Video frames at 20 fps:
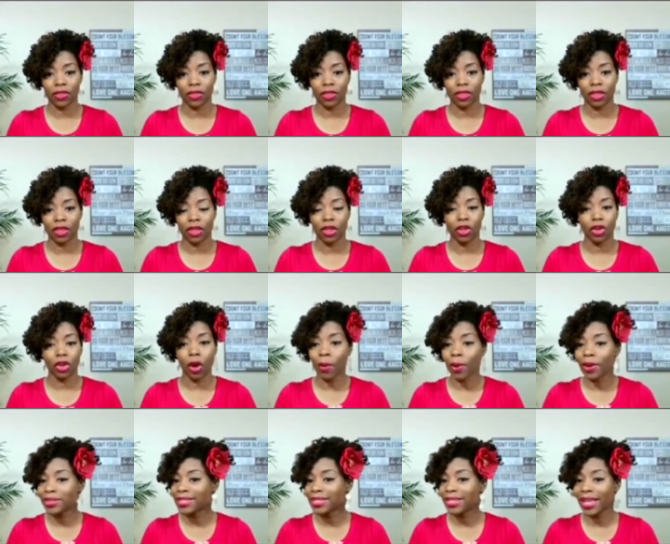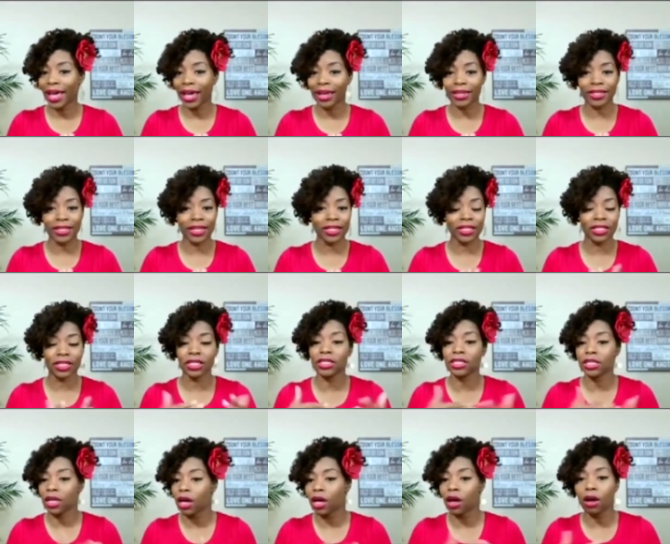No one's allowed to touch these
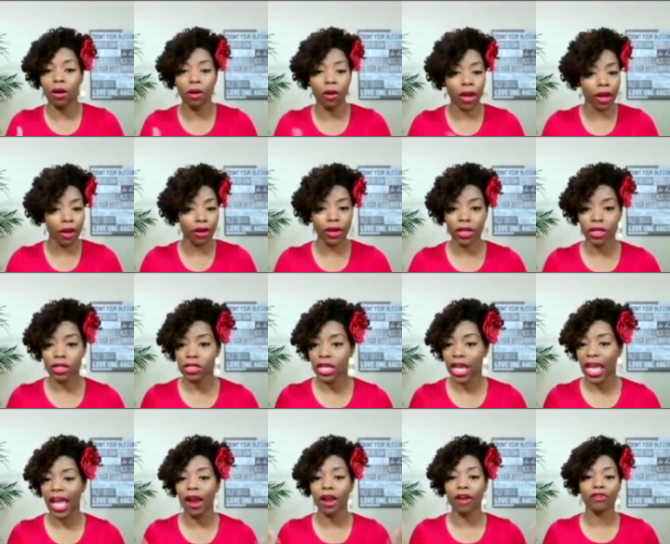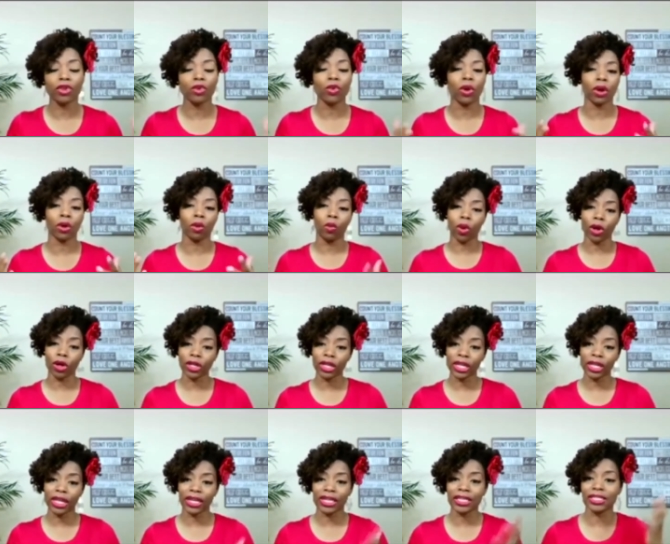areas, however you want to word it,
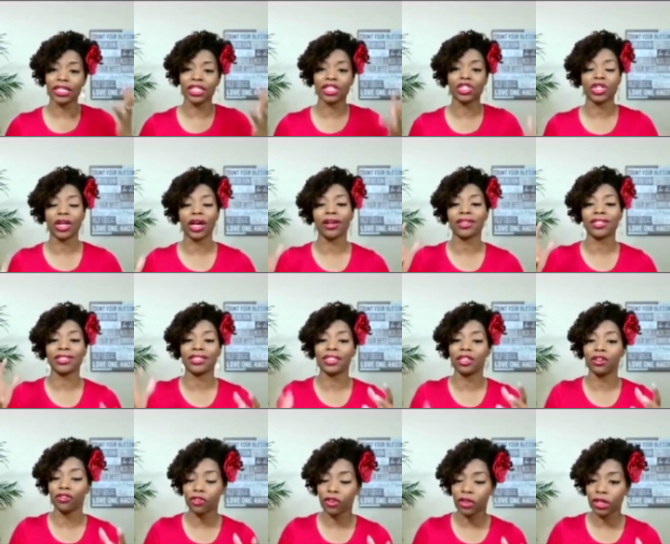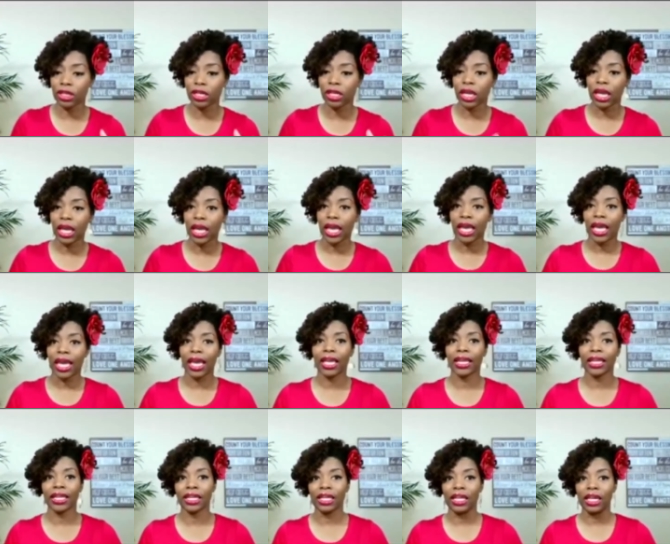because each child is different.
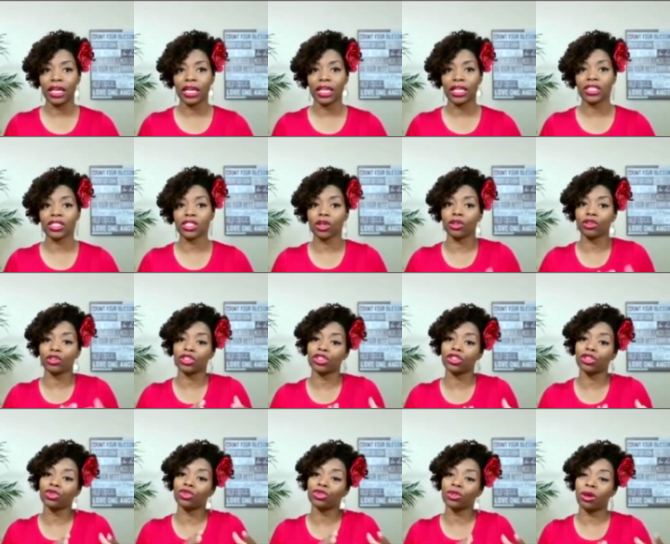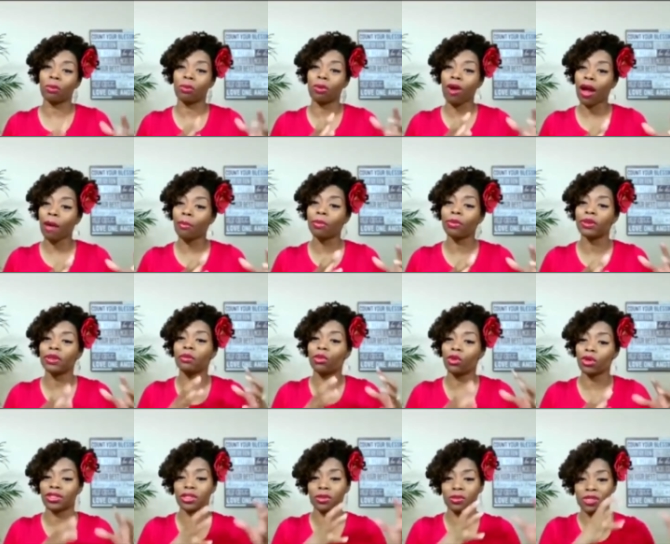And certain children are probably more
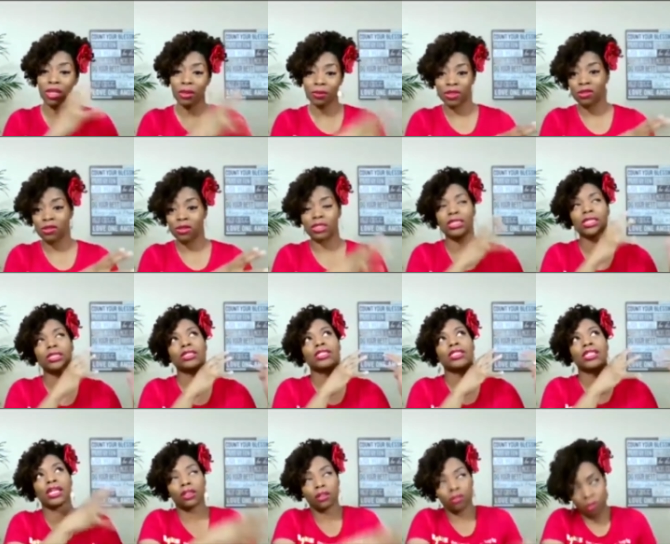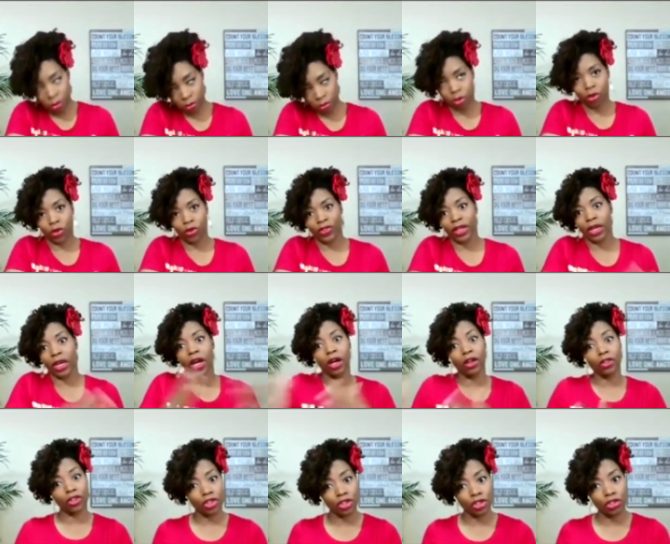susceptible than other
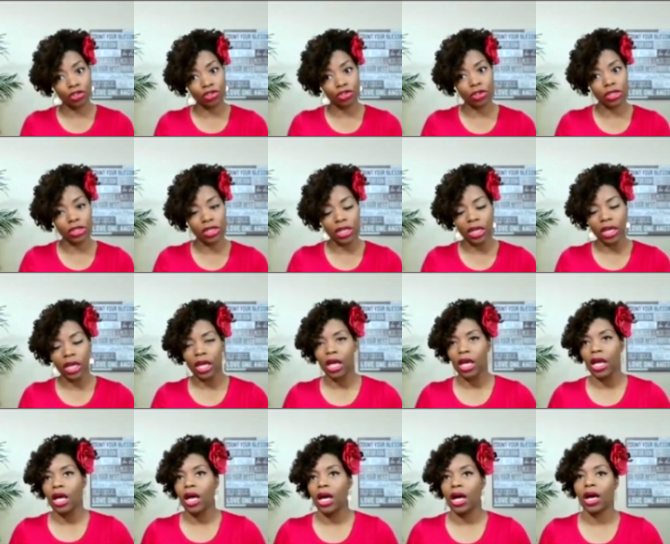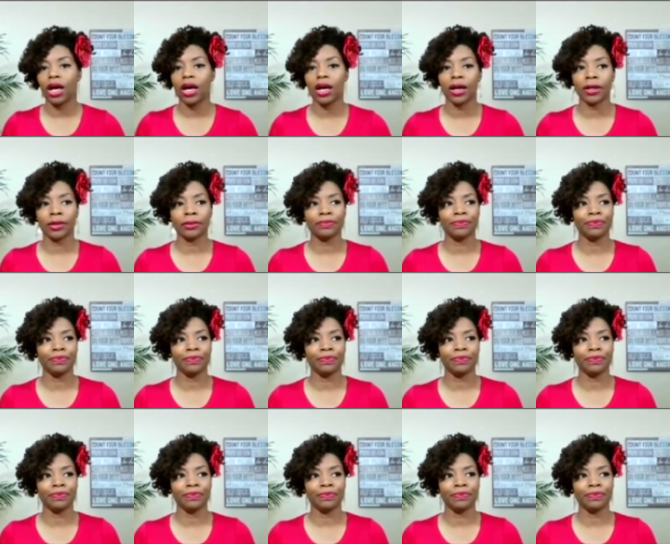children. And